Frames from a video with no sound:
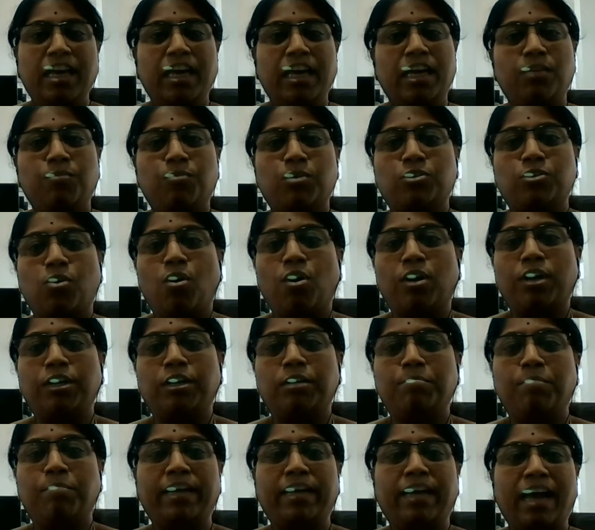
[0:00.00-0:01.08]
He was
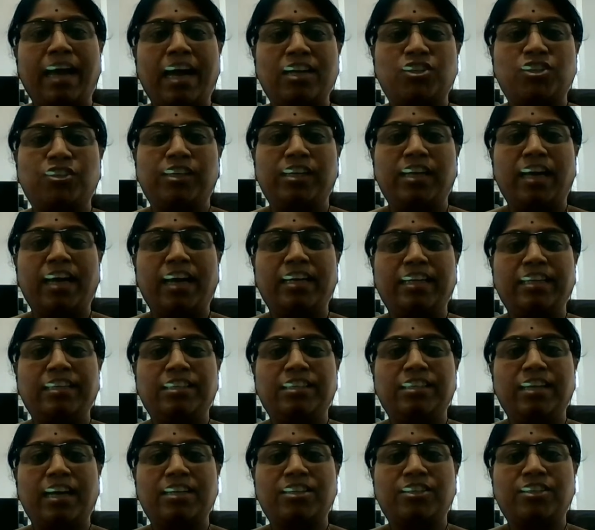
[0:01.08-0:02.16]
honored by national and
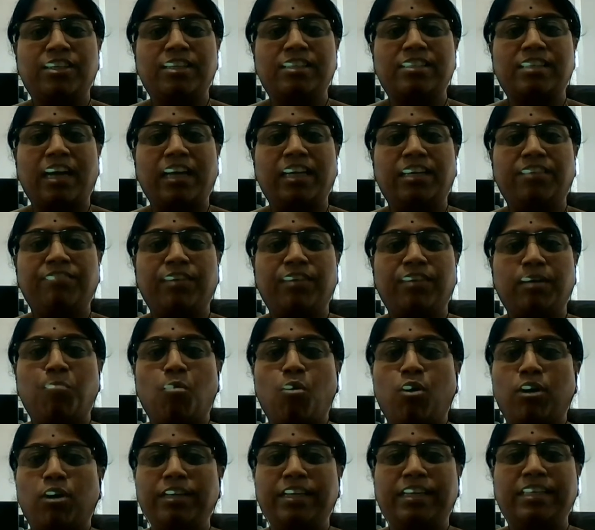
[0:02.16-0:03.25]
international scientific
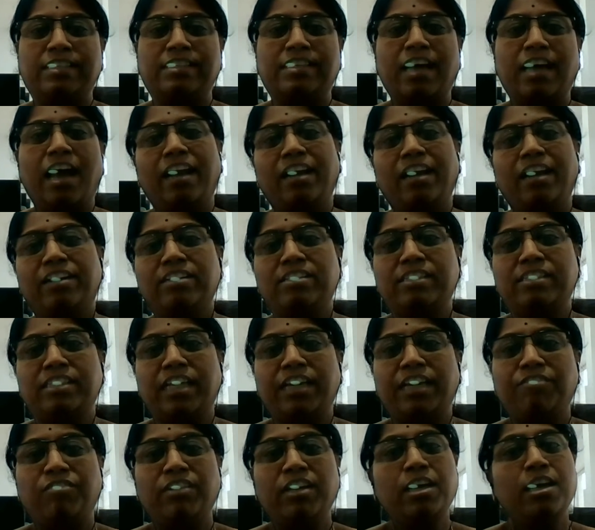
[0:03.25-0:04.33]
bodies and
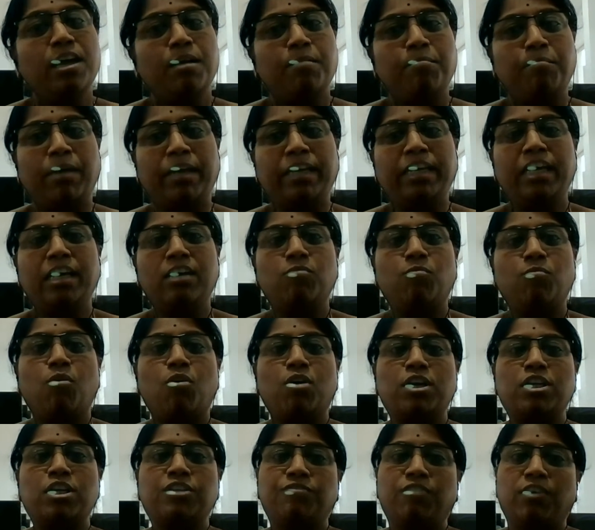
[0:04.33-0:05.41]
received many
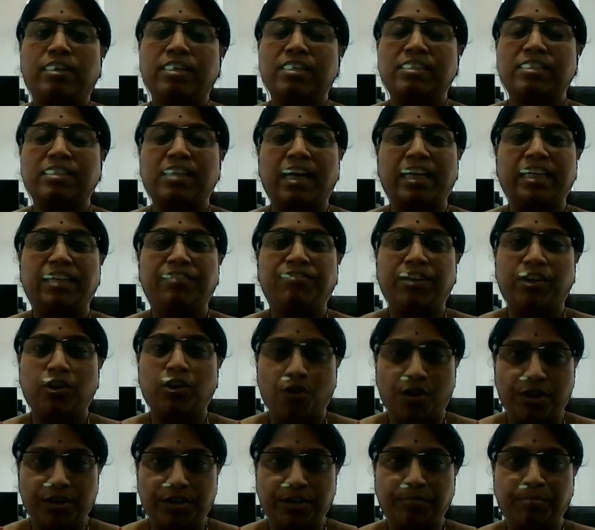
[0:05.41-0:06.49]
awards for his scientific
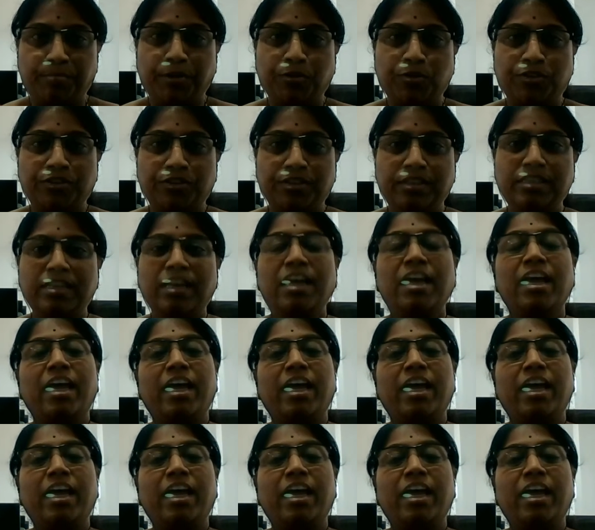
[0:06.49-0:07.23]
contributions,